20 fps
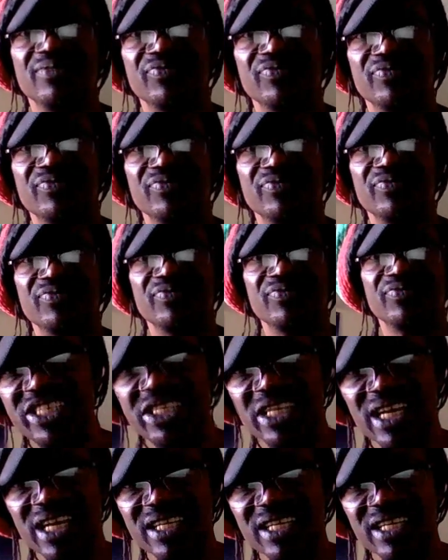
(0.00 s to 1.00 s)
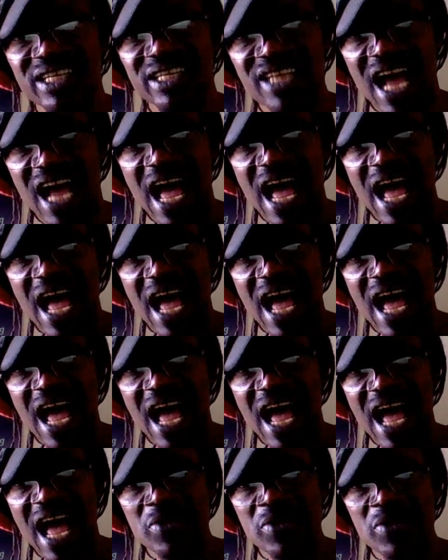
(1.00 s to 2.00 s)
Letitia Chai
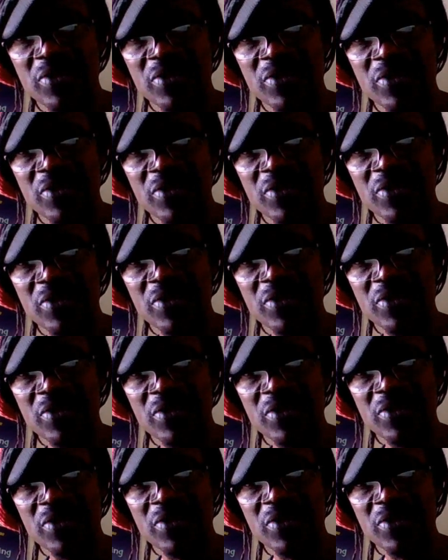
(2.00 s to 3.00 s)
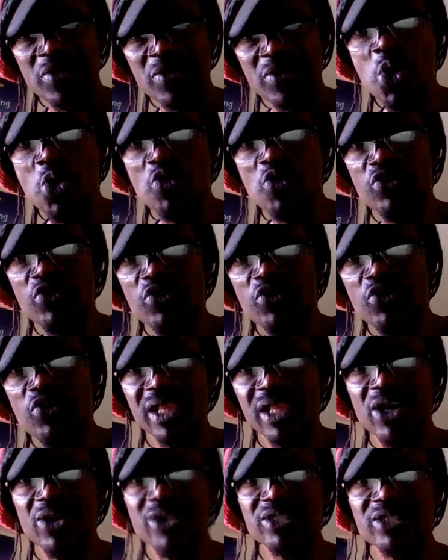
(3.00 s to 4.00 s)
removed all of her
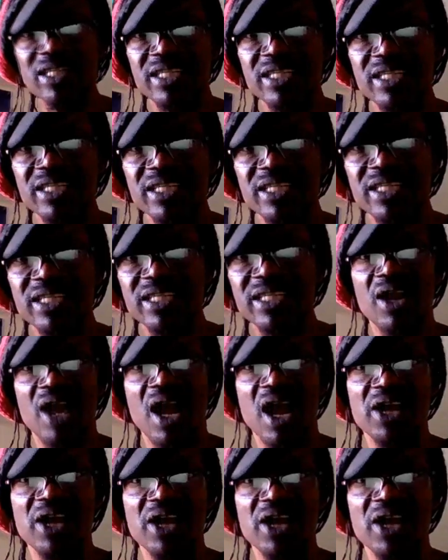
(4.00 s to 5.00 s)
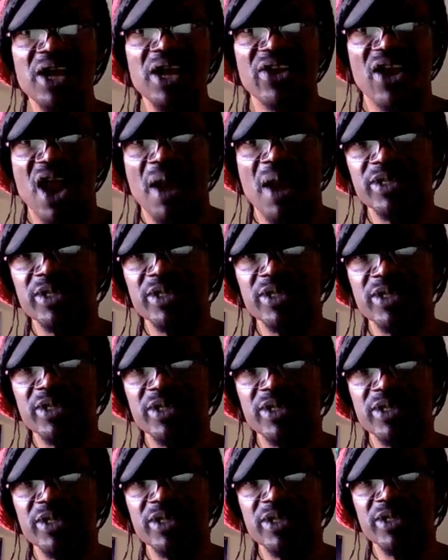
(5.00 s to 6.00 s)
clothes except for her undergarments, bra
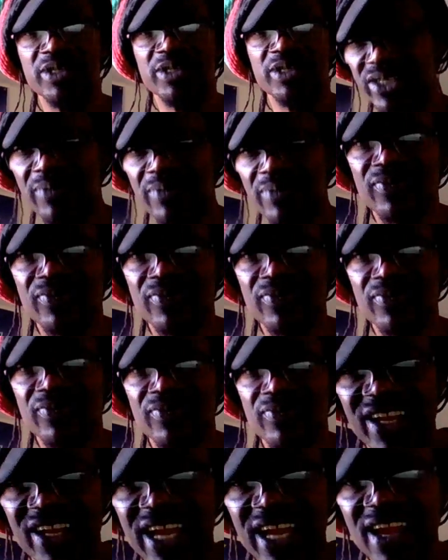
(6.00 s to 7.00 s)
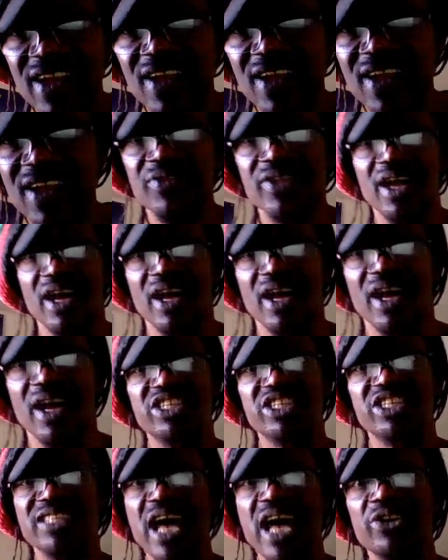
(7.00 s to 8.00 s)
and panties, okay? And
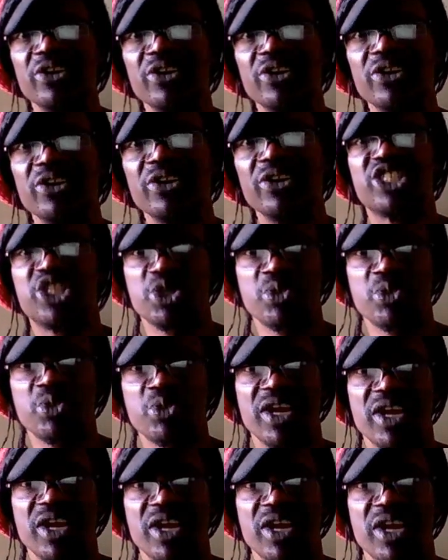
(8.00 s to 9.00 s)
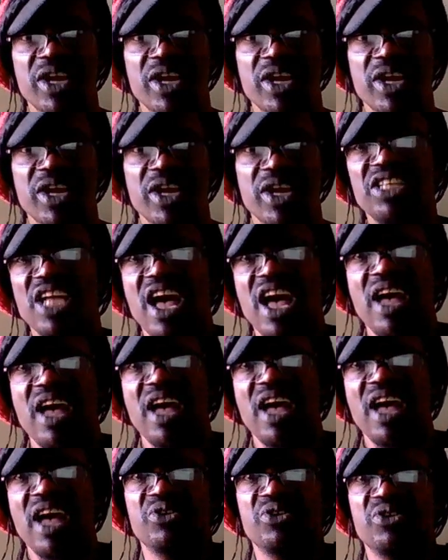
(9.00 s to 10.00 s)
she's not on the stage twerking, or she's not,
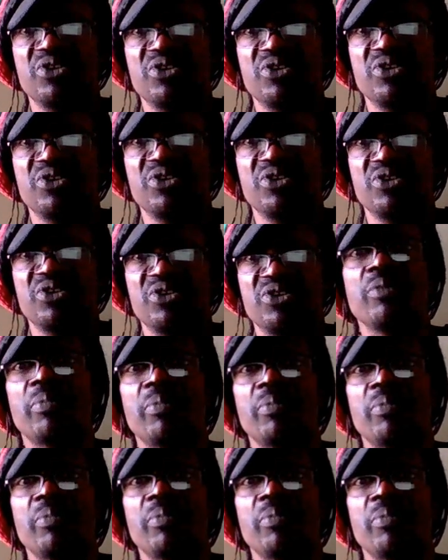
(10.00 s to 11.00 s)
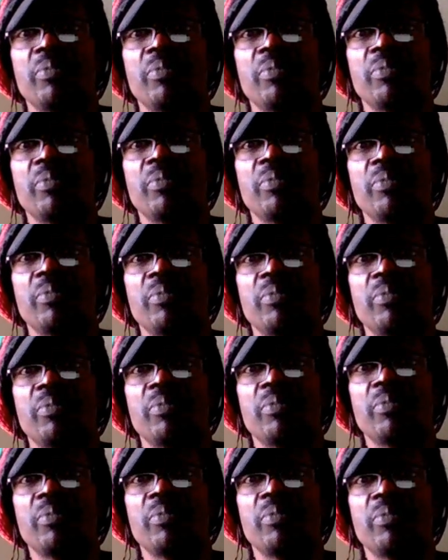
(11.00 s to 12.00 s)
in a strip club. So,
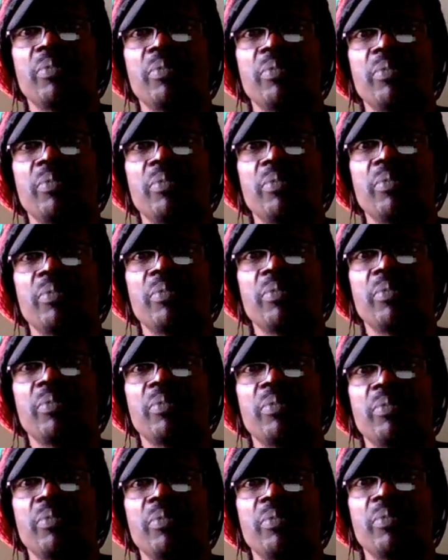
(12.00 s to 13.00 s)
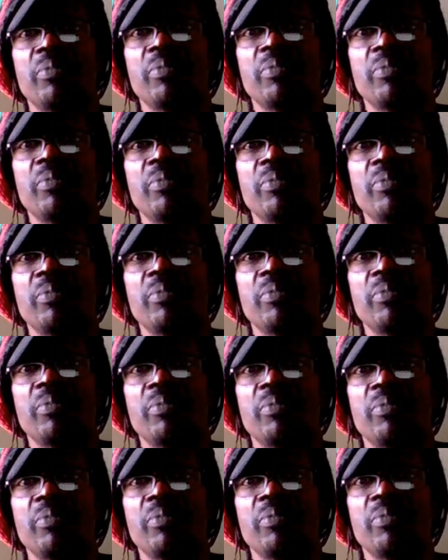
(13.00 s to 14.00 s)
guys, get away from
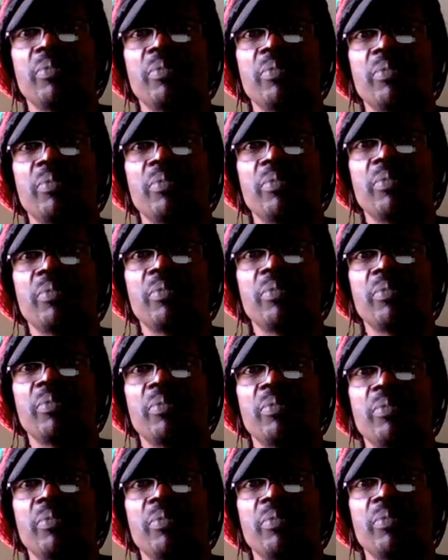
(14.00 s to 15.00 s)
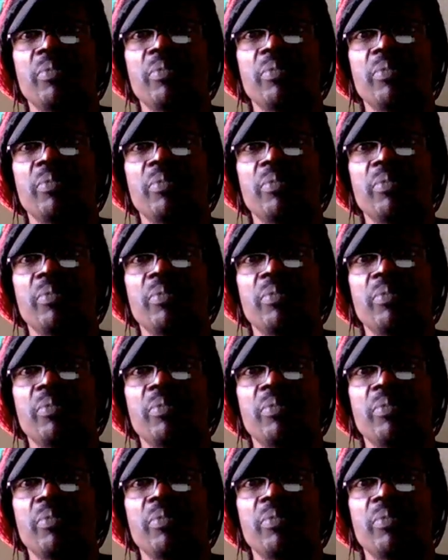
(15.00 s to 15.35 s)
that part of your thinking, okay?